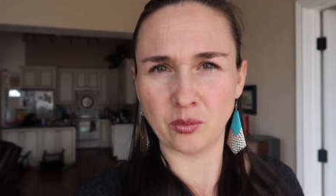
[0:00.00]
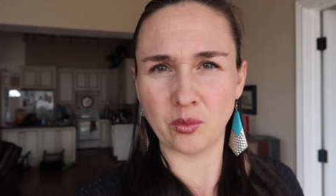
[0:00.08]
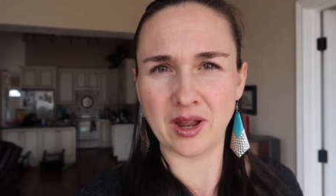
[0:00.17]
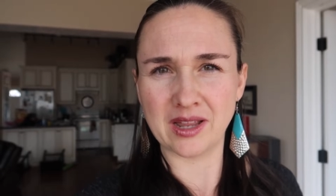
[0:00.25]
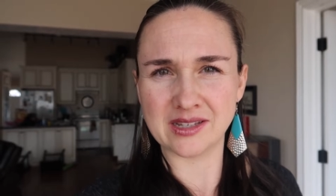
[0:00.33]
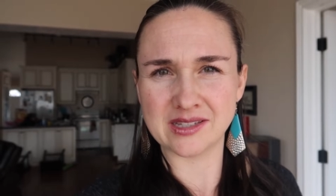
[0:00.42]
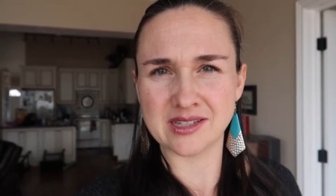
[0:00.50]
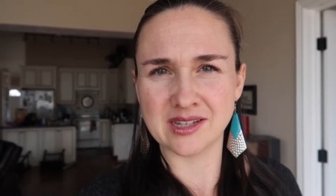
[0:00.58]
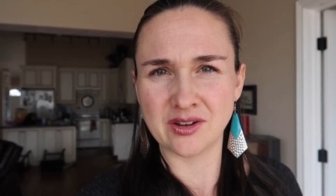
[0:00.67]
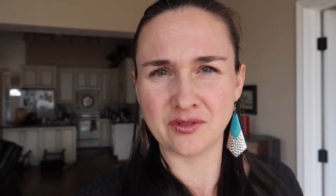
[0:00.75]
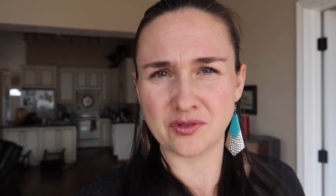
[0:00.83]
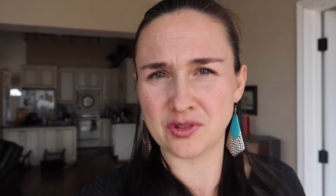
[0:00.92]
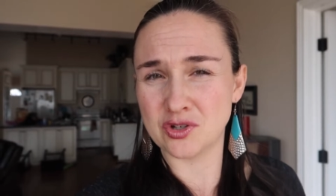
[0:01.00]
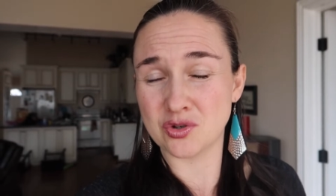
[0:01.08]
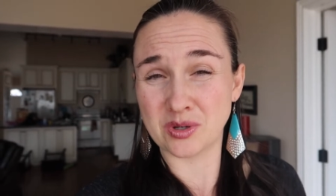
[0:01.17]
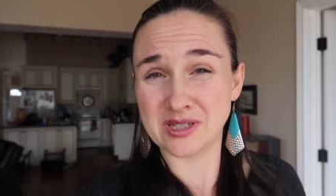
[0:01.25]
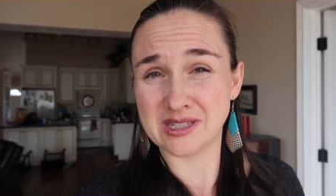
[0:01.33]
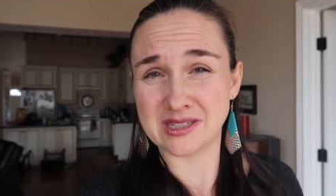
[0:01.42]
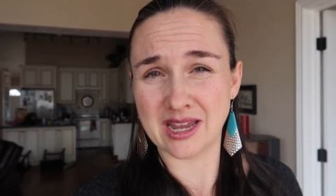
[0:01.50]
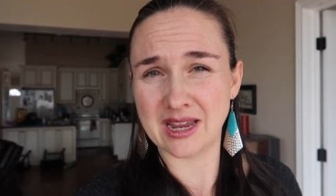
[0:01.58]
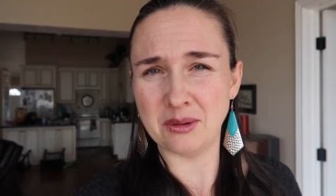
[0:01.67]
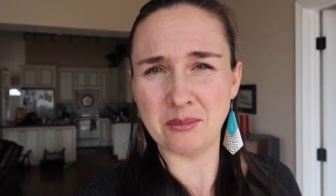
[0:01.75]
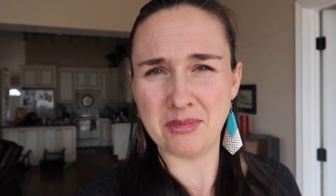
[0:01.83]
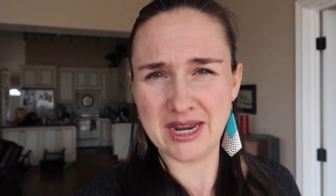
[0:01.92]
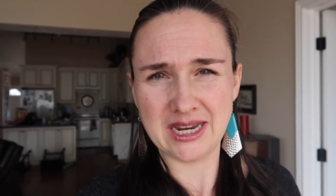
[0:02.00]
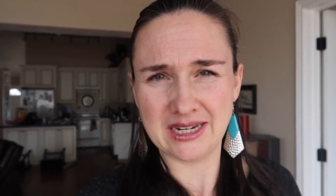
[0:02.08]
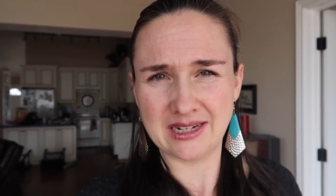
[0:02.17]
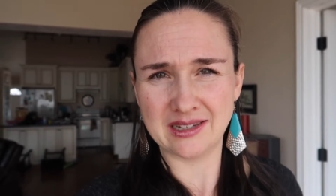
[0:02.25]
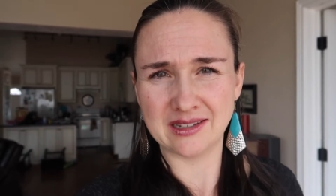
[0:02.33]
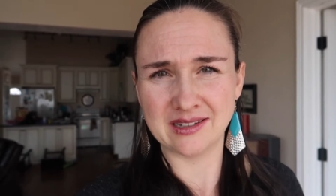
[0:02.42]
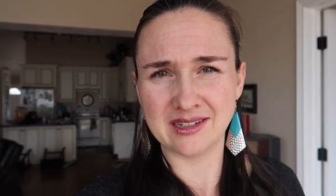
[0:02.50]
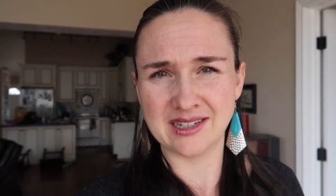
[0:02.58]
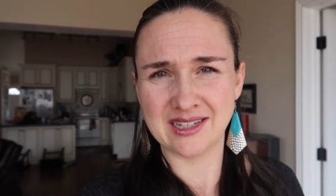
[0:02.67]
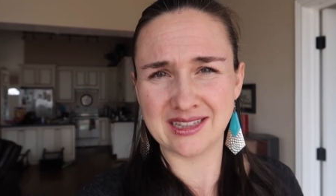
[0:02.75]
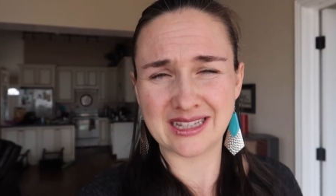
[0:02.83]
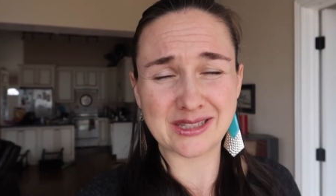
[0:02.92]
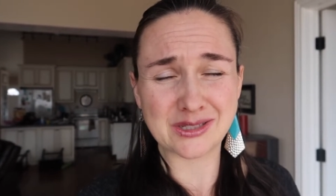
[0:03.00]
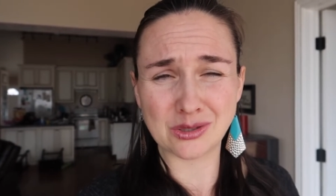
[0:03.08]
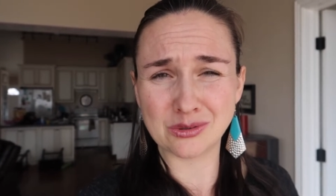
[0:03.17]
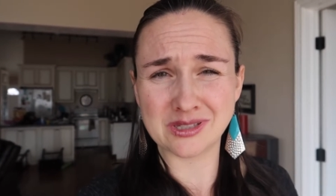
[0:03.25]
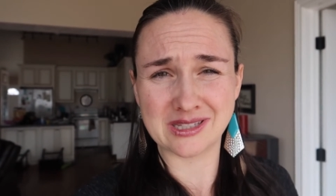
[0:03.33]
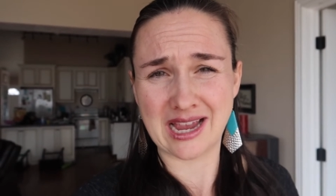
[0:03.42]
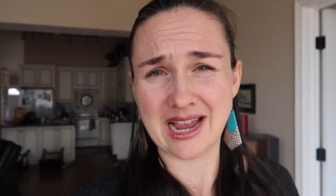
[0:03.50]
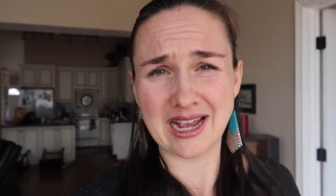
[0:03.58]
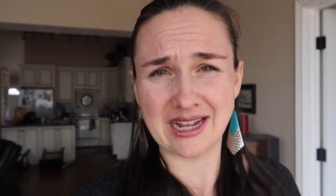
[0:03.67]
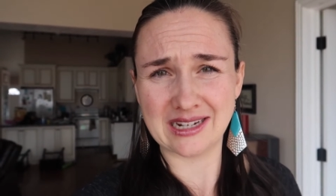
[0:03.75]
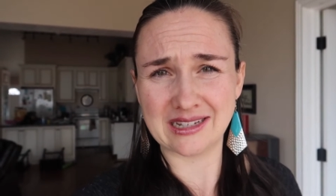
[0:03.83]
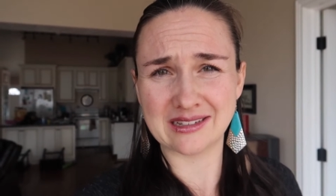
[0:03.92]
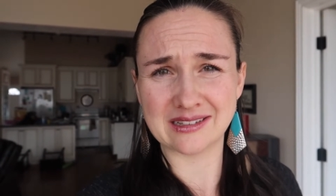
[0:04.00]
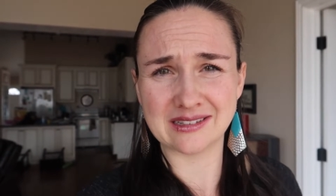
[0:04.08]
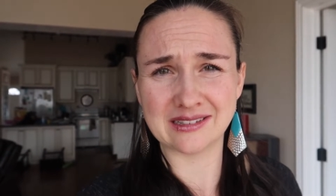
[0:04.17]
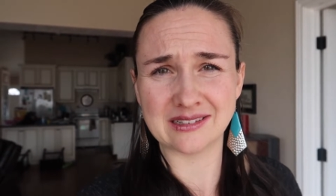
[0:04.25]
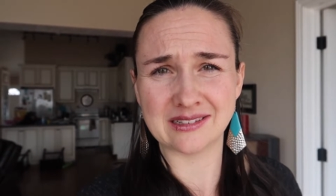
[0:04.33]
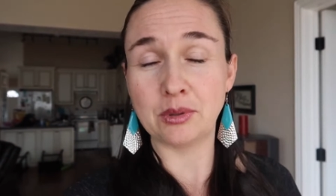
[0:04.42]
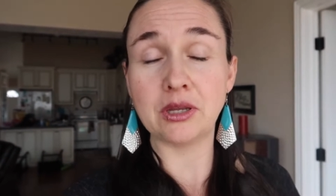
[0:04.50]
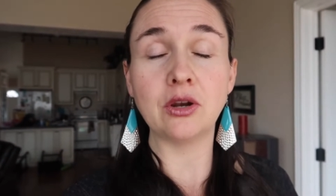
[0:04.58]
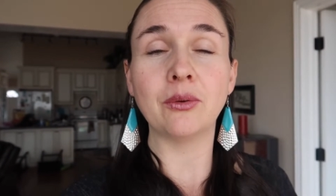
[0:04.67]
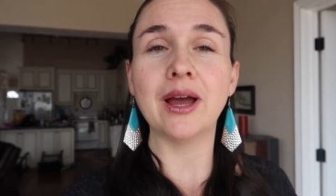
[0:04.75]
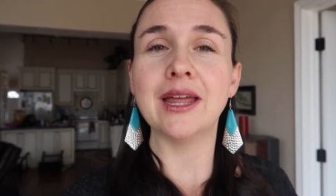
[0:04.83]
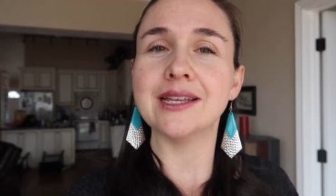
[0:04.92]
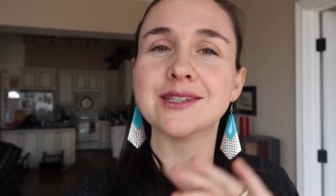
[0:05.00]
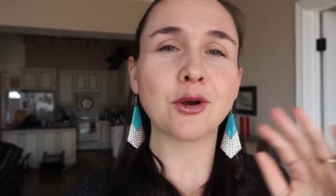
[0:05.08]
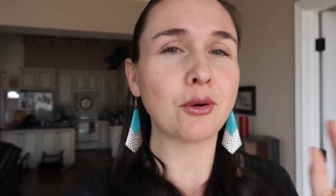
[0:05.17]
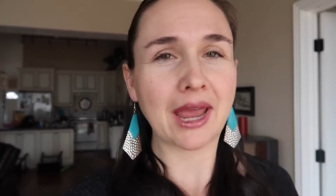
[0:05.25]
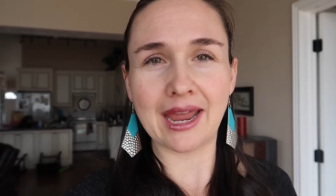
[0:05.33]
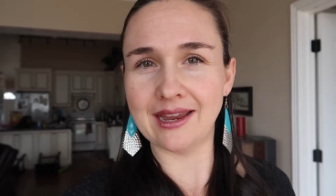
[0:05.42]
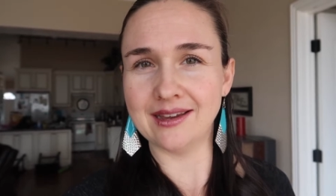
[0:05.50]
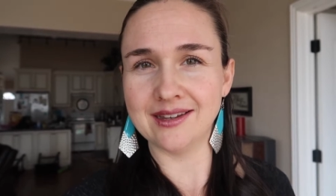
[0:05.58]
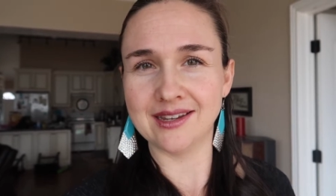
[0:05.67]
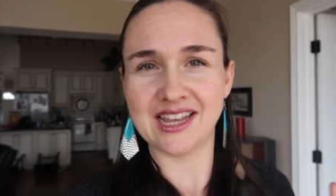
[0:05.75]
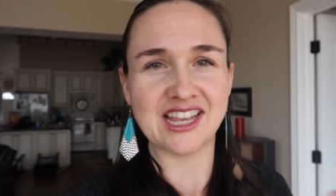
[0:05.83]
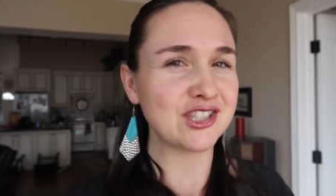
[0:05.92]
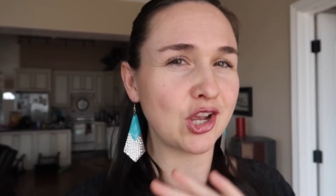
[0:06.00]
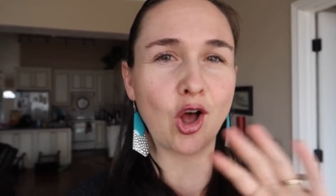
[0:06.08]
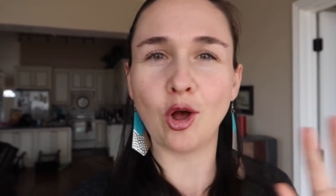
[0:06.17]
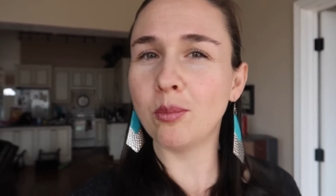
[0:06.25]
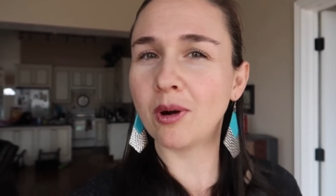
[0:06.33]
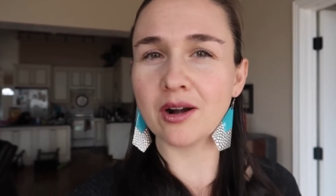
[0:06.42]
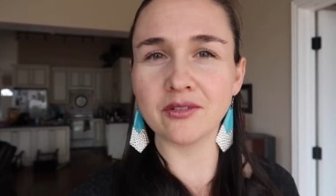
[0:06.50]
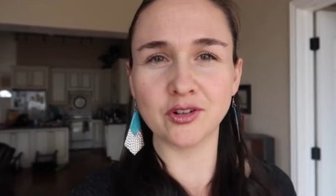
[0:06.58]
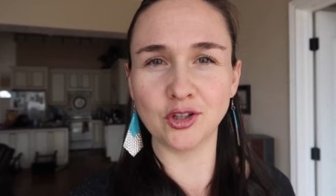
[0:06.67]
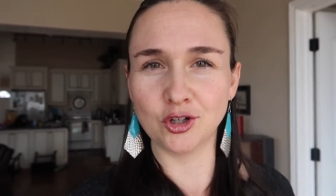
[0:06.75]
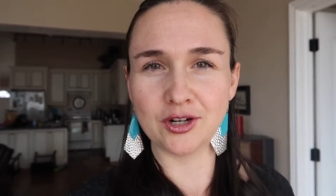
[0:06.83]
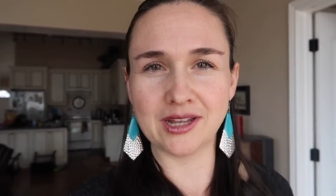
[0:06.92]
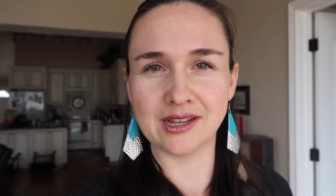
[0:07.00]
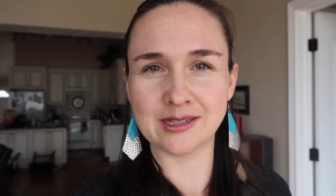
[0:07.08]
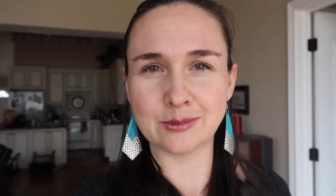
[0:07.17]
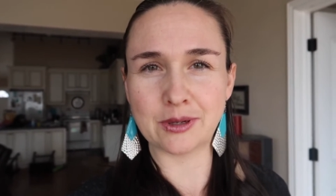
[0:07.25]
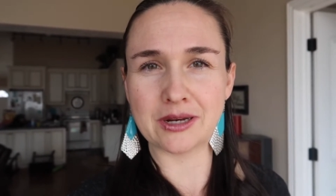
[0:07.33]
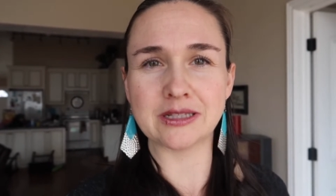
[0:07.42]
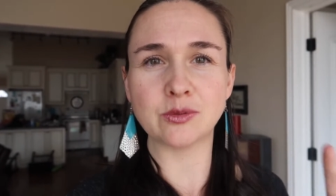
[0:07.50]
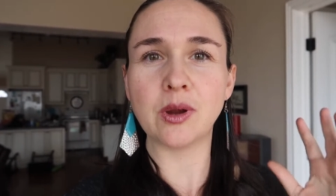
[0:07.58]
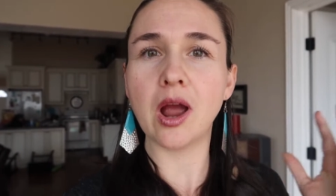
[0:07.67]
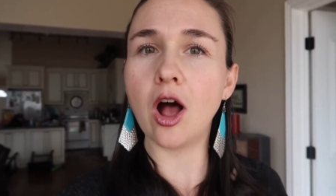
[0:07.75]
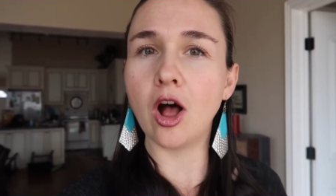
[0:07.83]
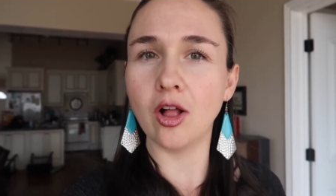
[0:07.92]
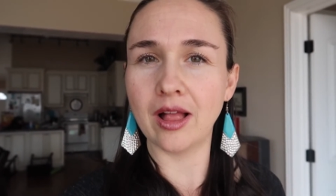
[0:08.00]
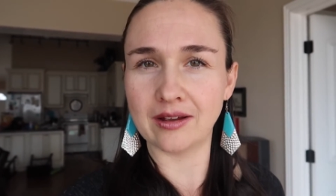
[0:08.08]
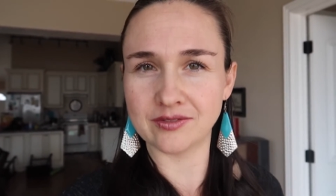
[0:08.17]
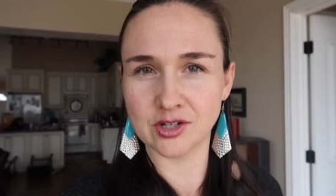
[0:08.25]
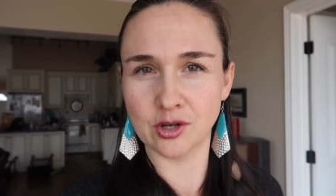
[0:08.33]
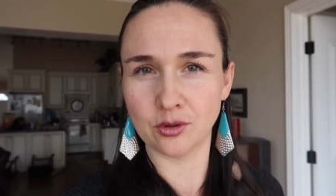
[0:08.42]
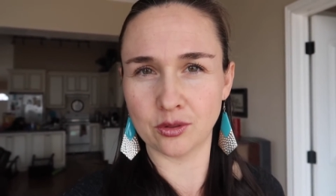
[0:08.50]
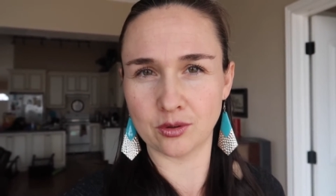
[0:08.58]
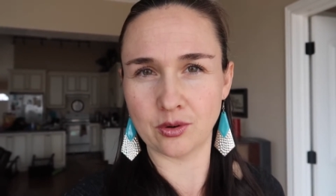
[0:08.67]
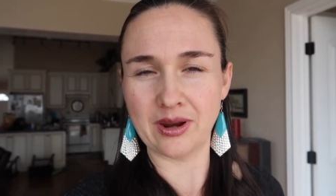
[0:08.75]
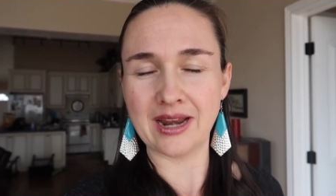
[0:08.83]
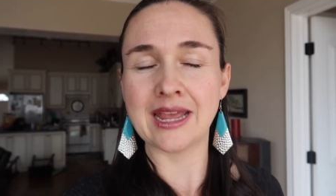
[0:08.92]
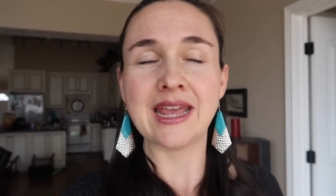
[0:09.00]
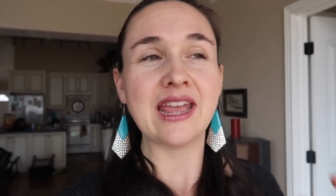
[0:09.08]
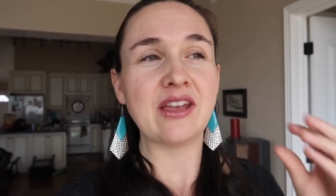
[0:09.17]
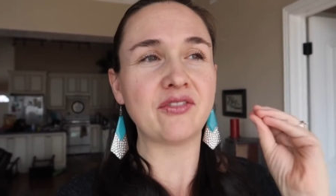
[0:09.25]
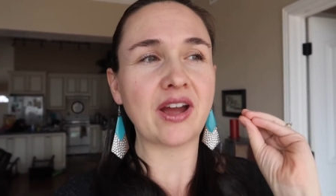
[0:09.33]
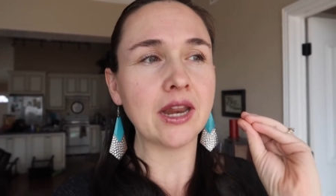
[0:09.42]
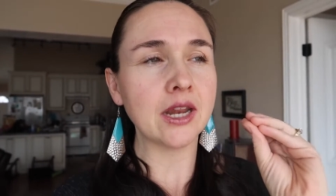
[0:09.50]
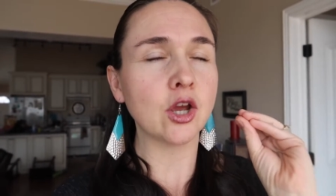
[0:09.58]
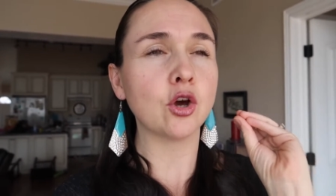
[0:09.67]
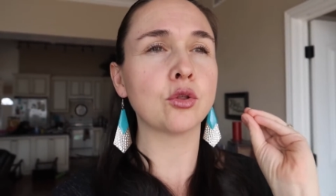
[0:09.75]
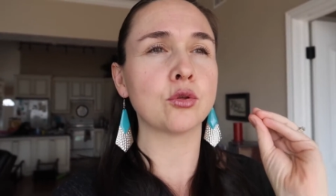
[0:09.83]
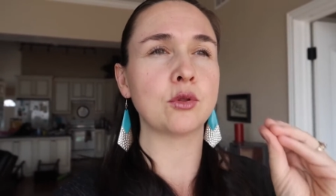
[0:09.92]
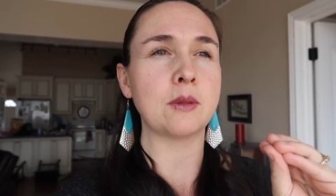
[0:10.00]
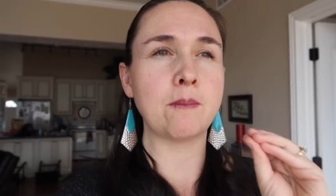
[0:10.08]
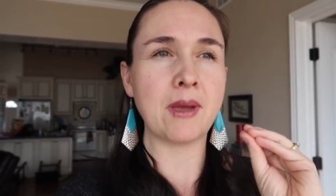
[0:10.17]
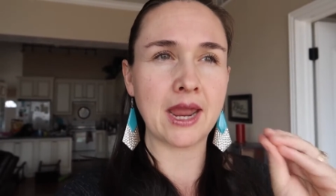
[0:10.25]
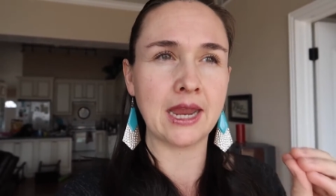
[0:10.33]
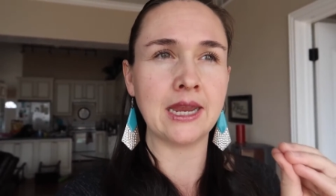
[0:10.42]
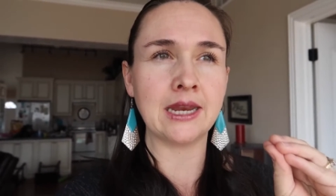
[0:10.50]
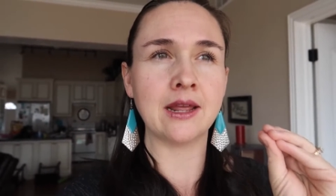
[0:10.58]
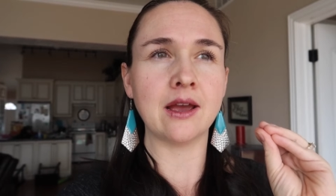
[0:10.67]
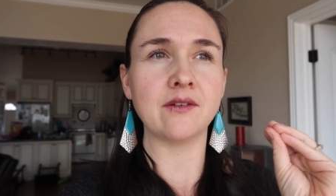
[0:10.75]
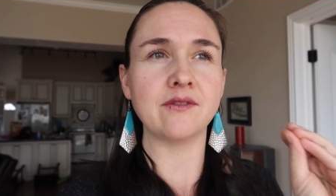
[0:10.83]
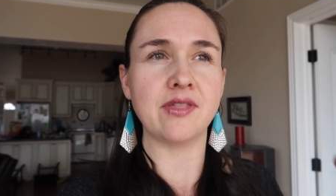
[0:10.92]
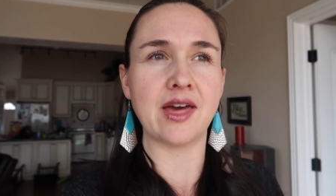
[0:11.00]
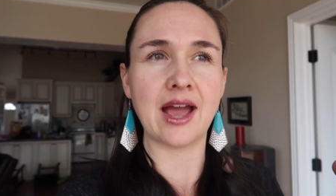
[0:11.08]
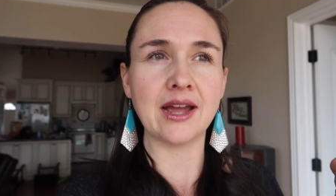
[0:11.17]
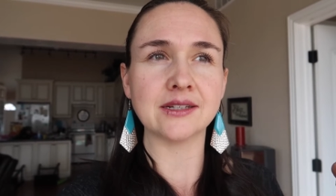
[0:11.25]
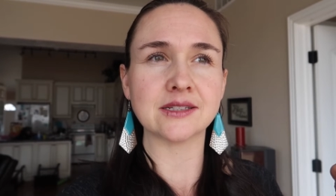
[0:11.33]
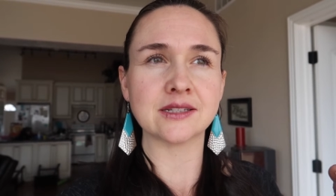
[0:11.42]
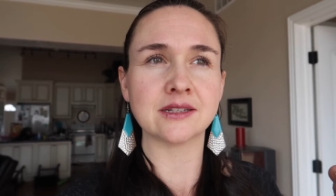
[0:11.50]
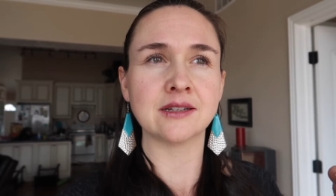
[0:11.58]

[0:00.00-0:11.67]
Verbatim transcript: for what, for the choices I had made. That's so sad. But you know what? It's okay. It's all part of a learning experience. We all have to go through it. If I didn't go through the pain of that,